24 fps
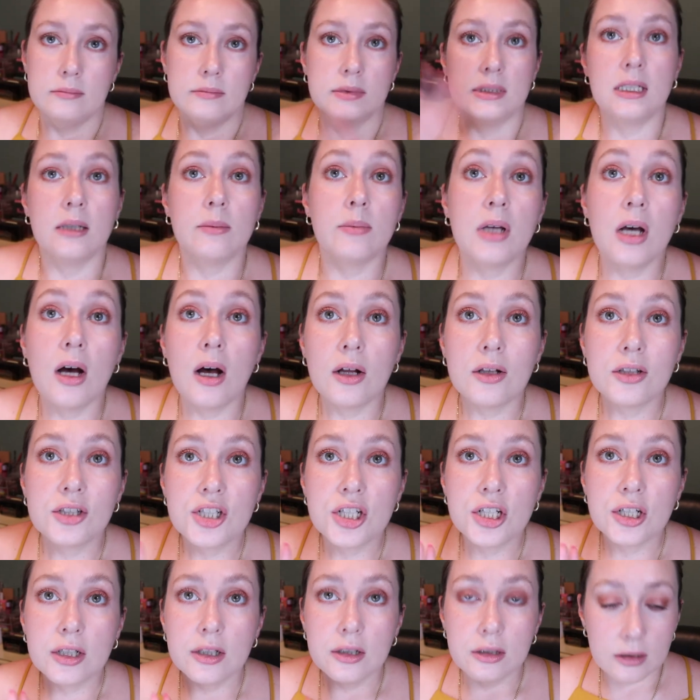
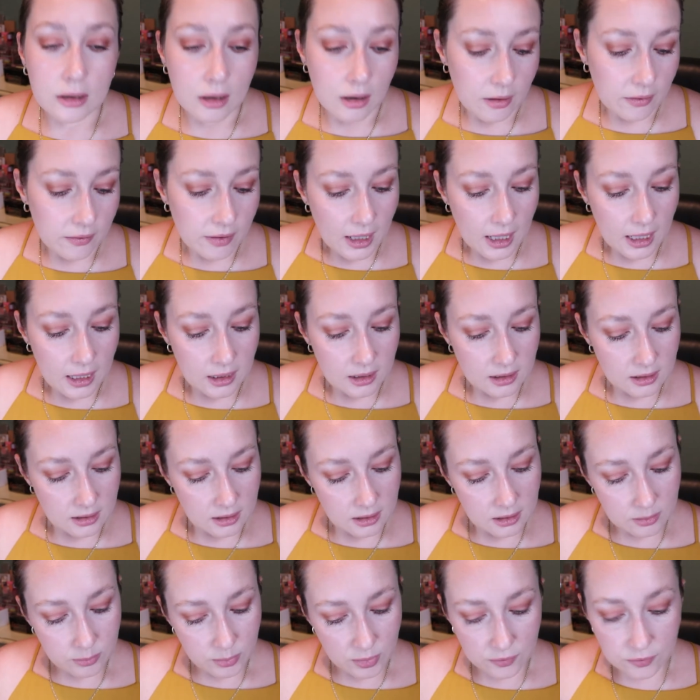subculture and all that
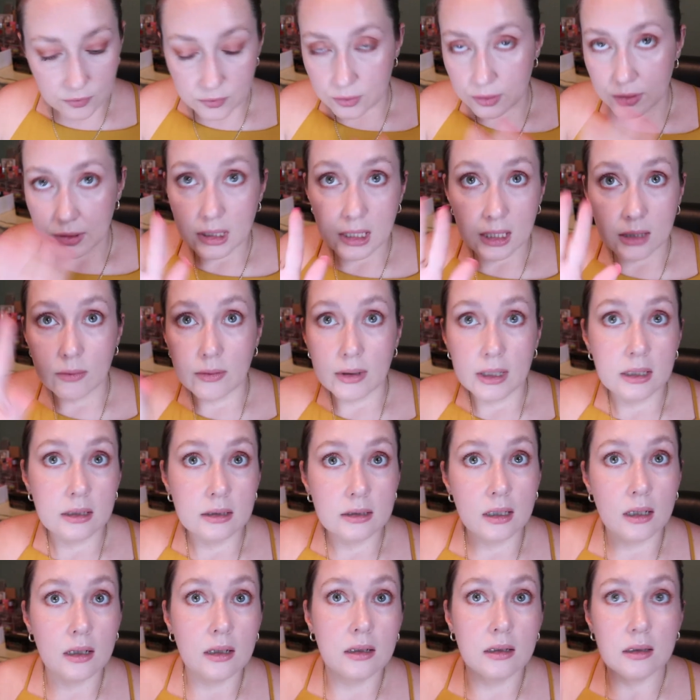before they went
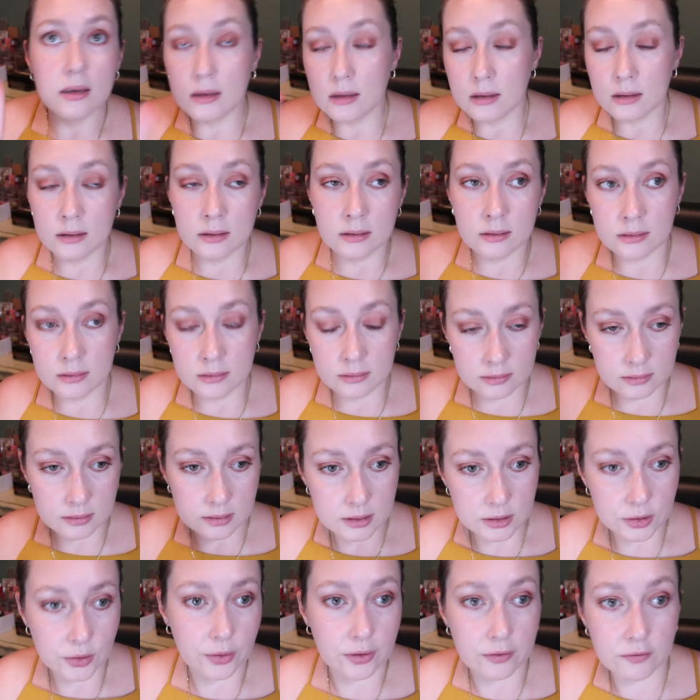all
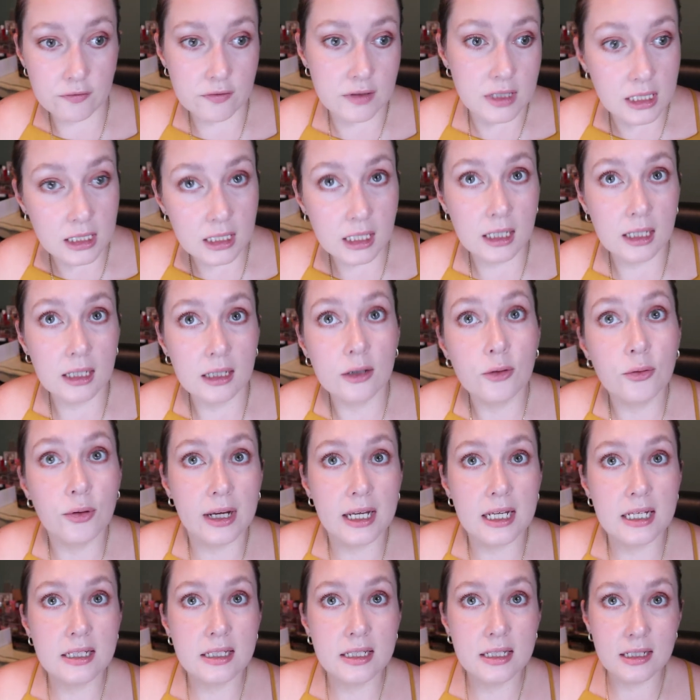Norvina
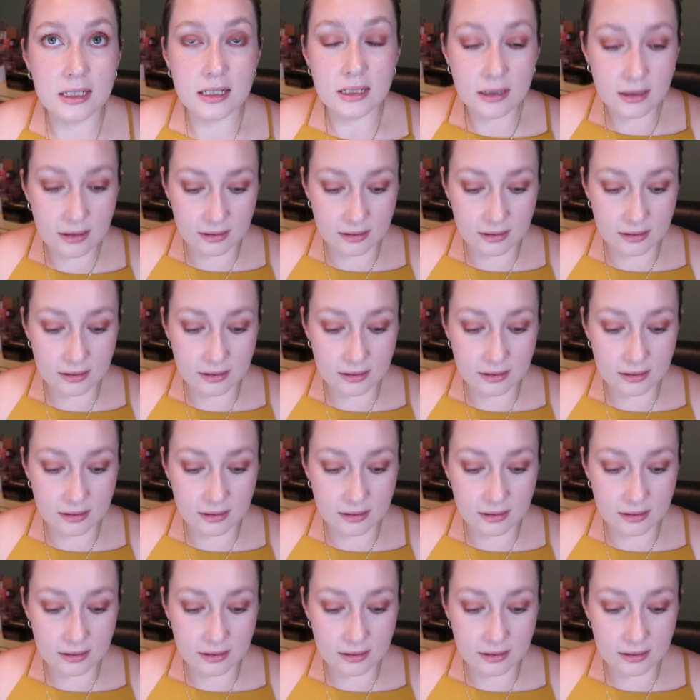crazy.